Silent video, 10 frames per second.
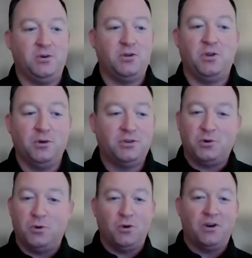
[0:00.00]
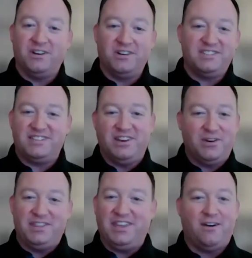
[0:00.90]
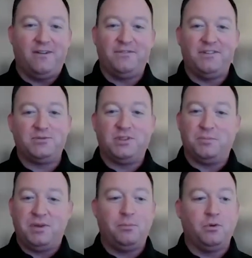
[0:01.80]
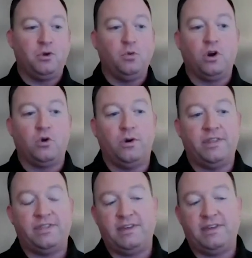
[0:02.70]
close quarters, in the office with the people you work with.